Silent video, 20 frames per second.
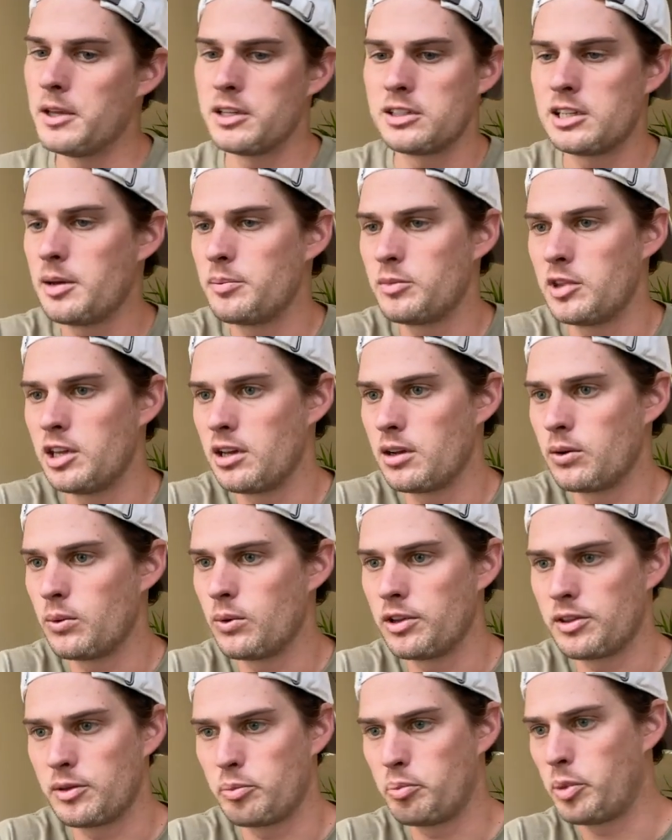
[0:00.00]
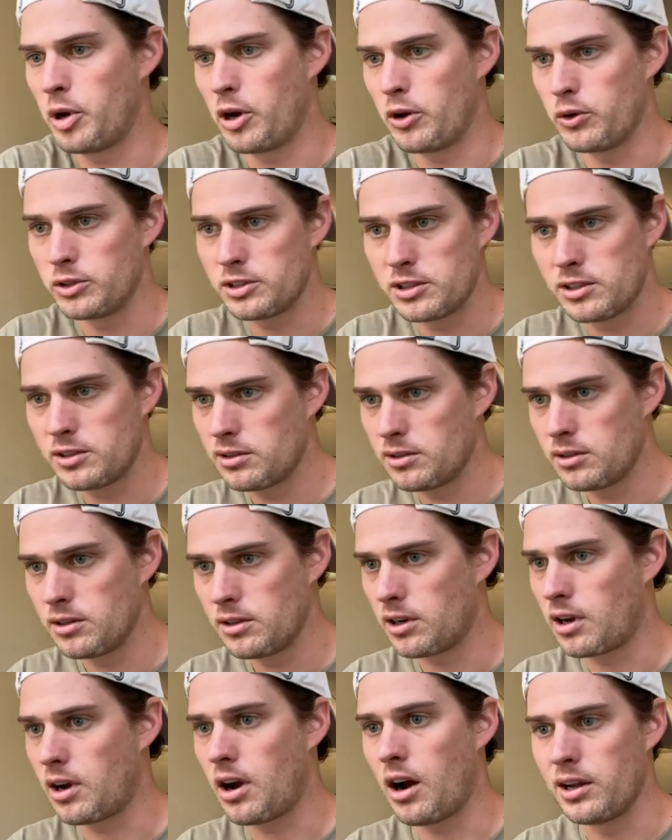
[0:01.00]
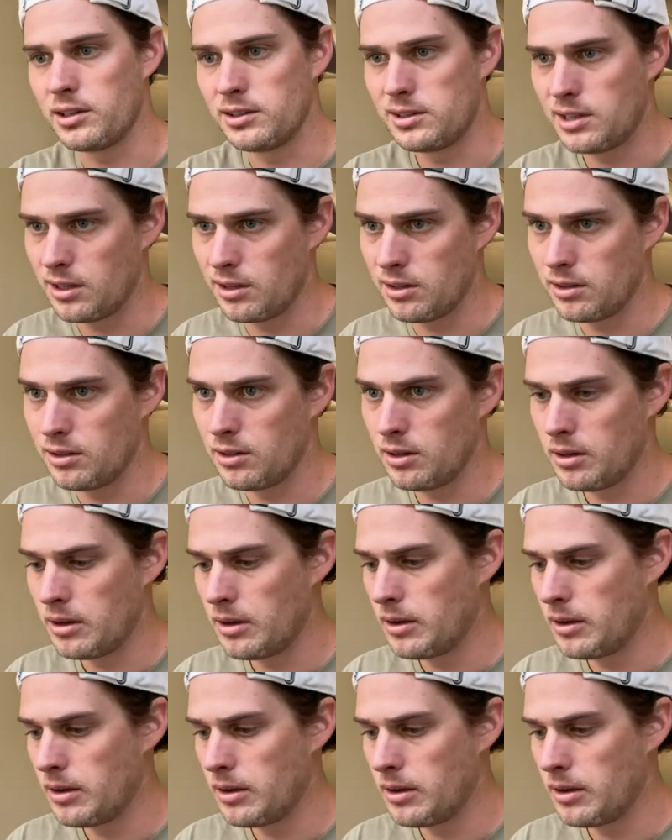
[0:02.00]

Same thing with posts, content,